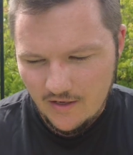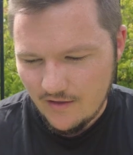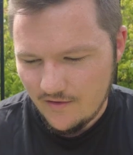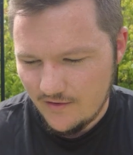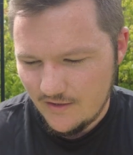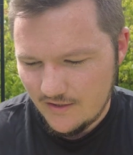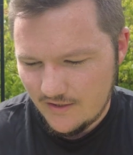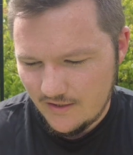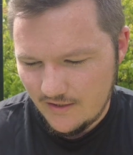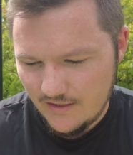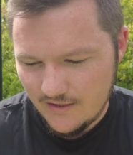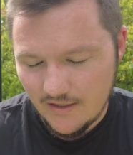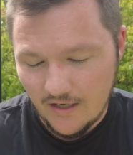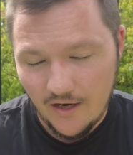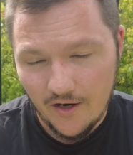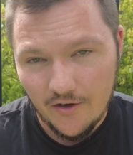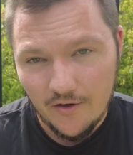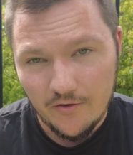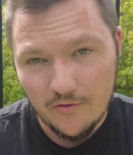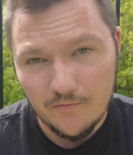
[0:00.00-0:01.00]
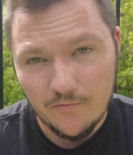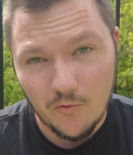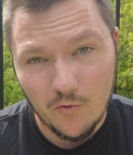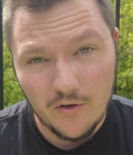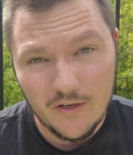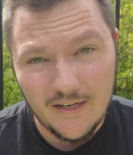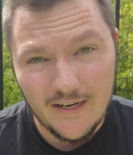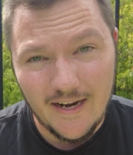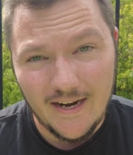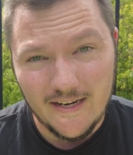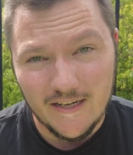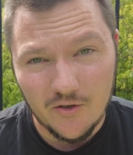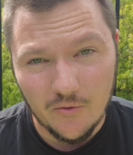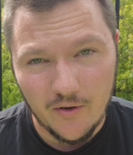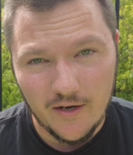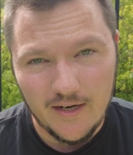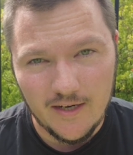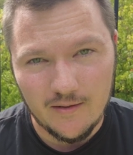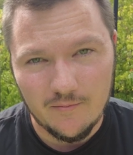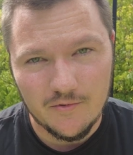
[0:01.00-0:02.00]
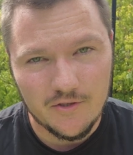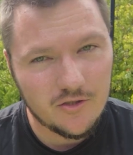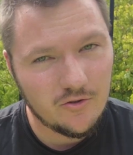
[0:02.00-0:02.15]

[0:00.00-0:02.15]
This is 149 grams,